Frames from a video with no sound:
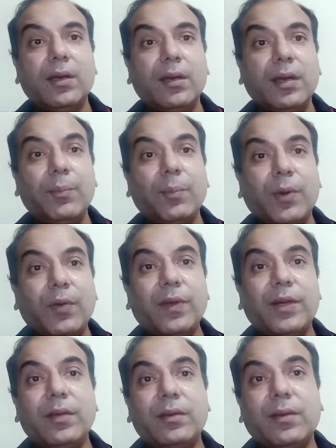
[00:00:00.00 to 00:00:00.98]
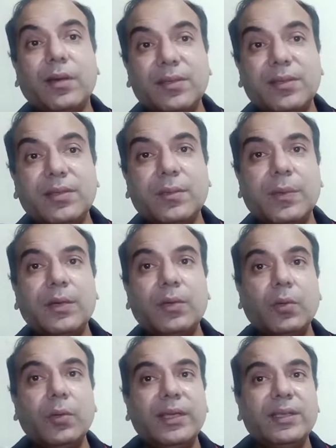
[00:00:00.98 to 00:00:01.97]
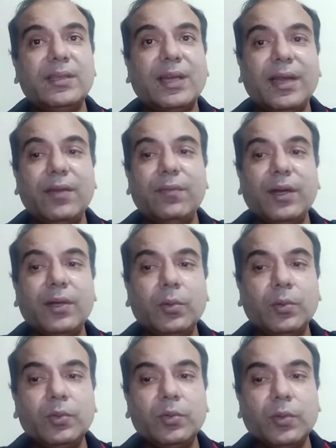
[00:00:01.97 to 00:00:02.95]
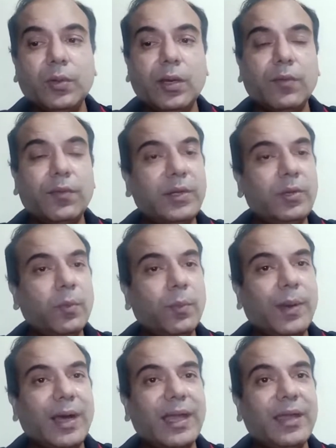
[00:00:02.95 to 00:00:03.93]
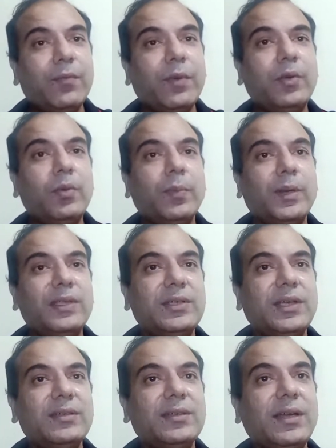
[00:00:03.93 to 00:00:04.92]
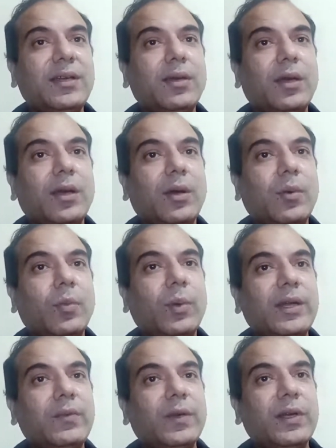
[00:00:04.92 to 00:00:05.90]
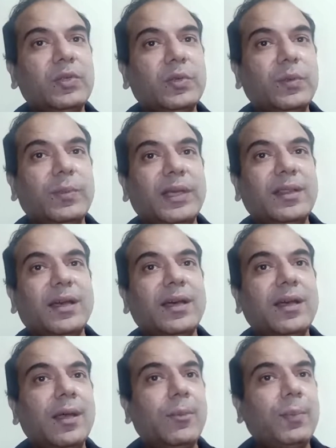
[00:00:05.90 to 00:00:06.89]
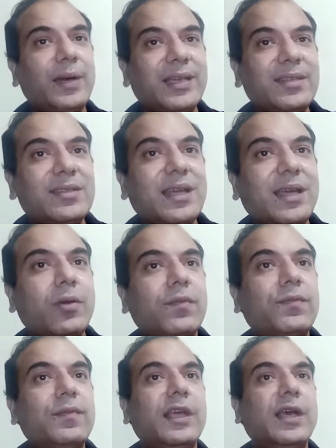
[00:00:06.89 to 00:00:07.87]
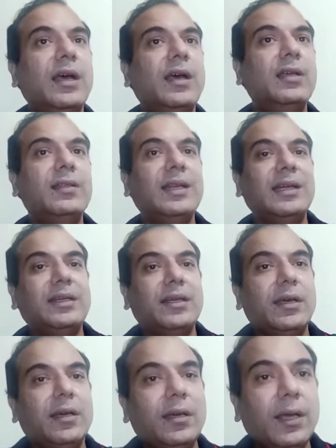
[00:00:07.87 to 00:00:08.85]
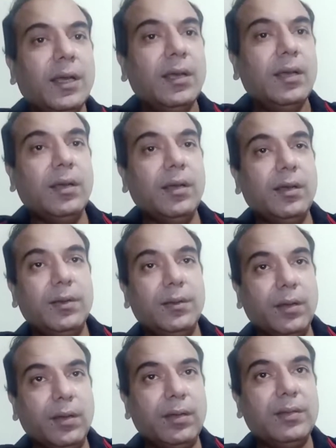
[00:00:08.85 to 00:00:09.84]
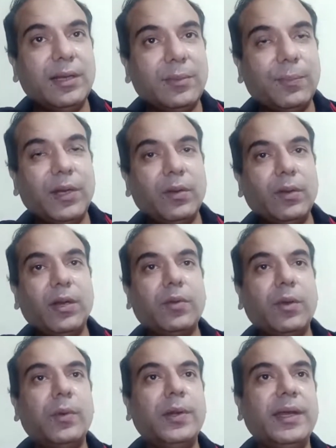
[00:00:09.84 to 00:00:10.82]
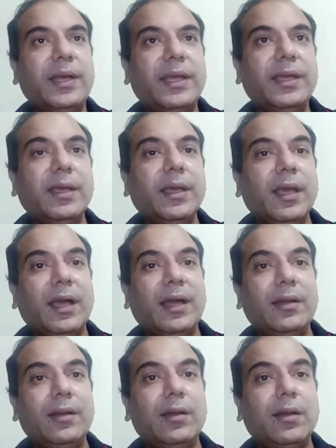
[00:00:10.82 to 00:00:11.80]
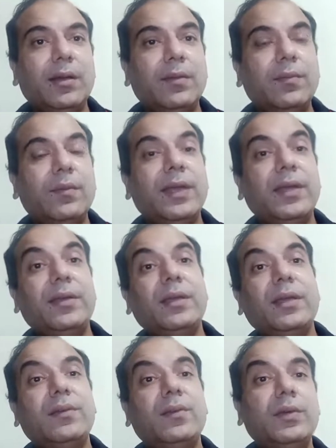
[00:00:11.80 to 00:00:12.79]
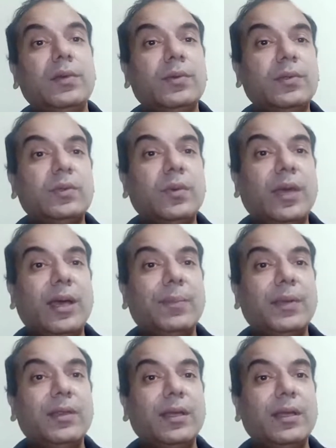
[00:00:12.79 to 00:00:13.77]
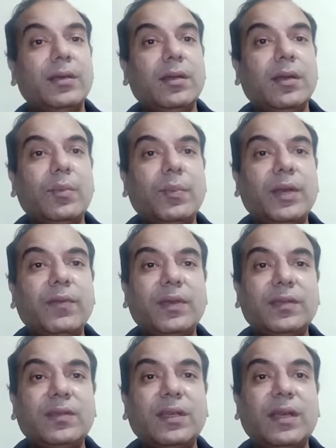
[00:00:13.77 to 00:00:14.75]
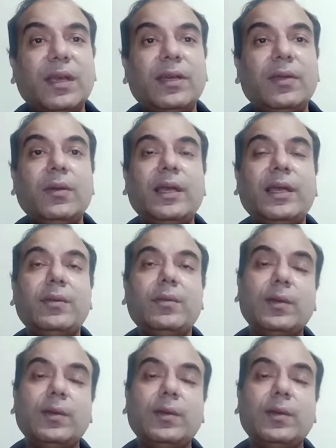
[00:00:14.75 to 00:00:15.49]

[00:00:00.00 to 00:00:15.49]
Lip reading: empowered the customer to decide what to buy, what to purchase, and what should be the price tag that that particular commodity. And where it used to happen in previous scenario, like